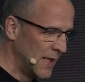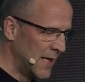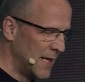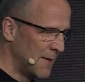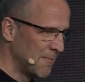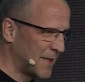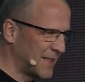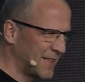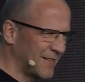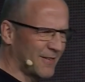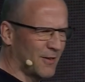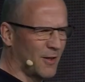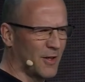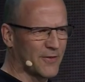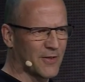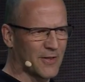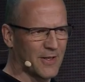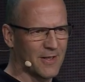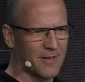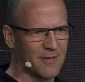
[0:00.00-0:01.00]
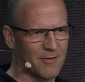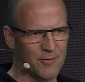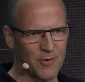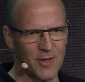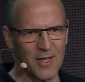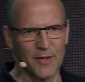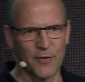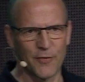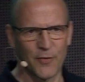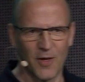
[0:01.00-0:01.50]
But this also then
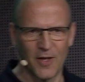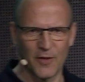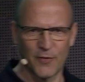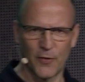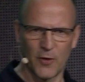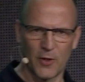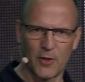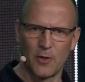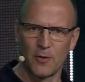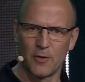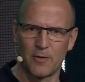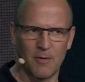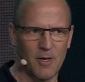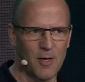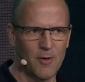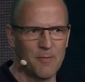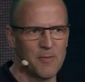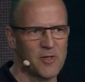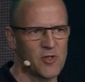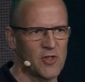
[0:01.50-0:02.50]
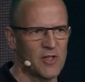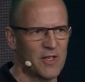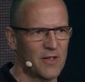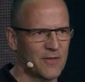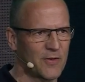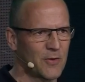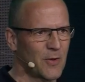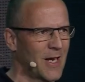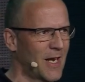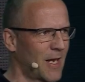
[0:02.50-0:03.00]
drives for us, for Qt, our mission
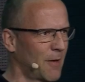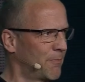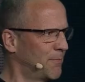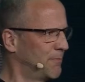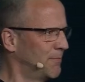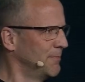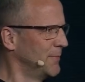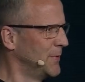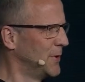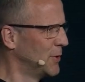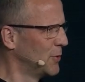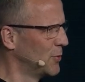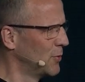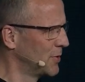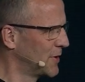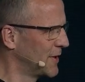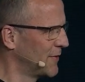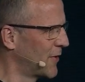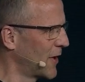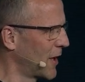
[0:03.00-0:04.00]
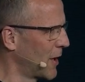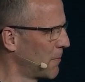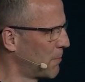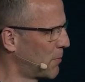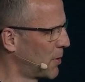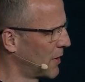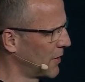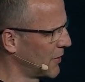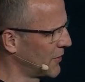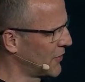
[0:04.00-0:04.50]
is to help you,
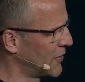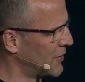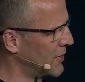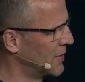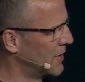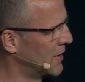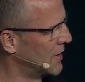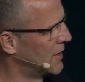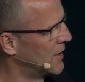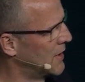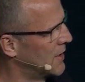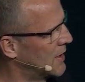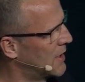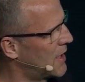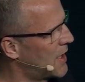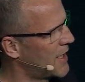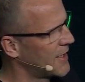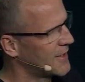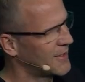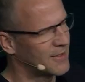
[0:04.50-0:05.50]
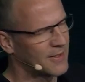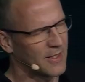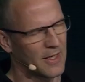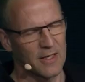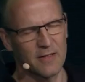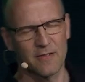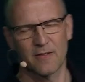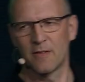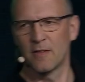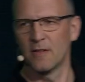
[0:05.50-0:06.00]
developers,
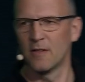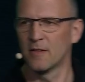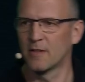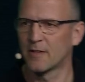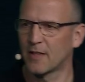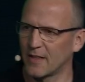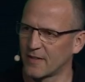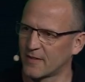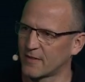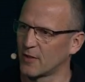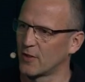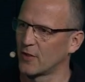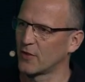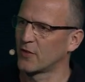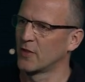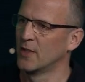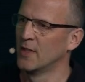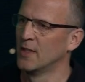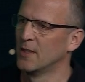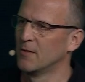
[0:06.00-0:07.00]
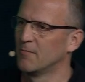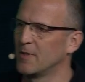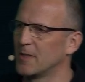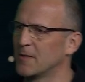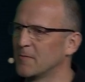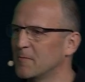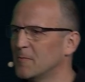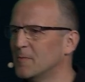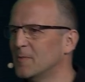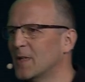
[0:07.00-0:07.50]
architects, testers.
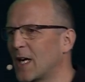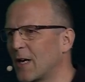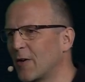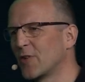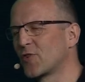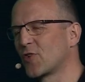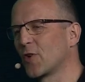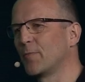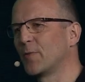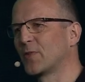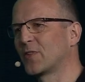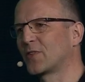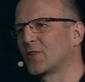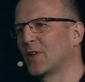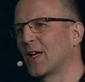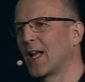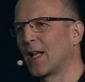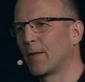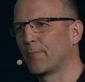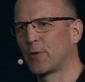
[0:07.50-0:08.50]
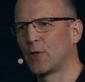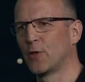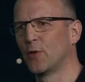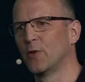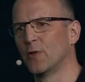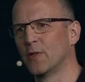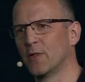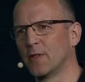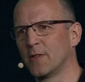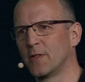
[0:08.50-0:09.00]
Our job is to help
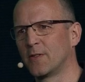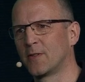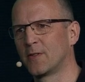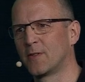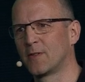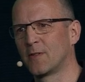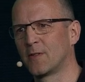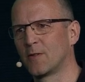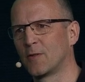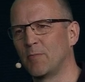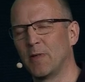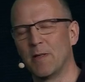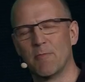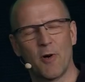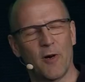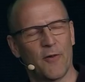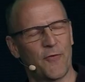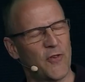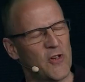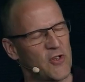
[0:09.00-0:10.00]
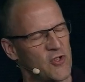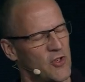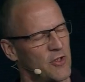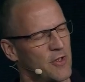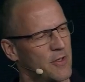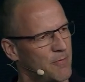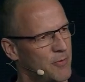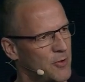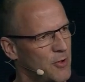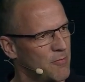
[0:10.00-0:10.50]
you to be more efficient,
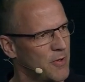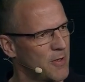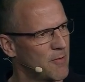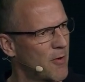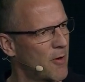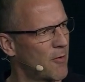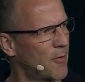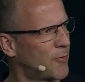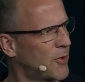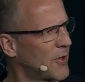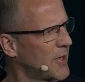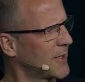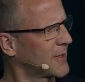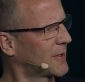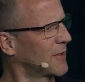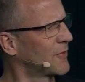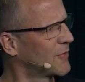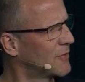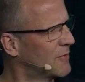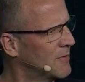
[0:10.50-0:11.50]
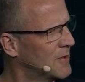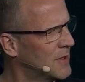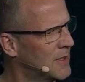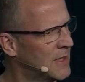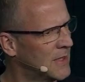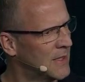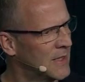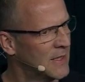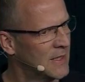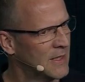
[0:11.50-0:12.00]
to be more productive.
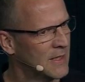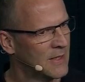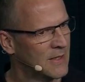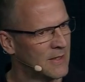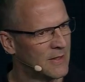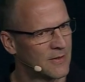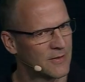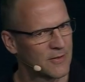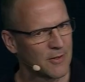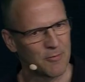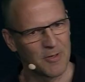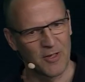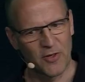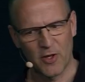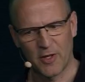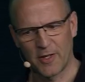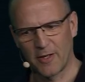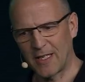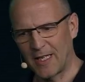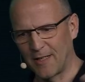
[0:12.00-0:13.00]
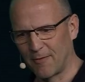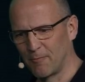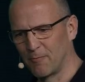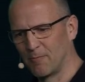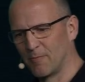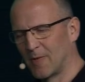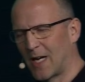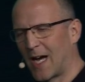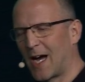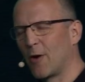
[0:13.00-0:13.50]
So we thought, okay,
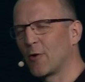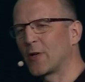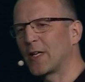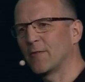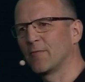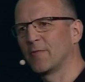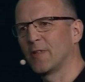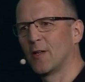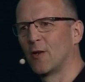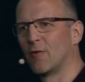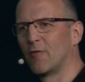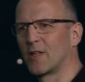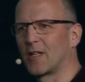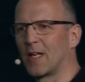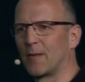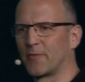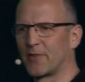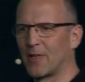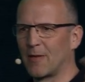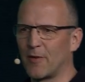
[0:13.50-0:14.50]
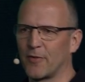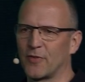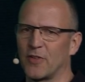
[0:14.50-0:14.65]
how can we overcome some of